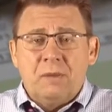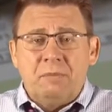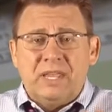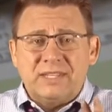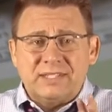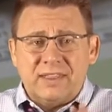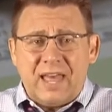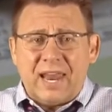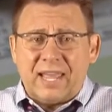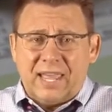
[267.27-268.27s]
because
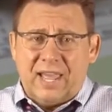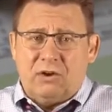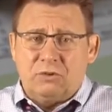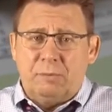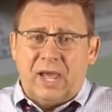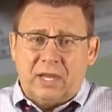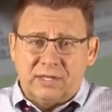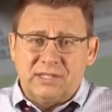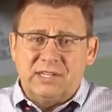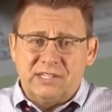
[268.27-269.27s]
that account
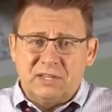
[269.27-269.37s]
balance needs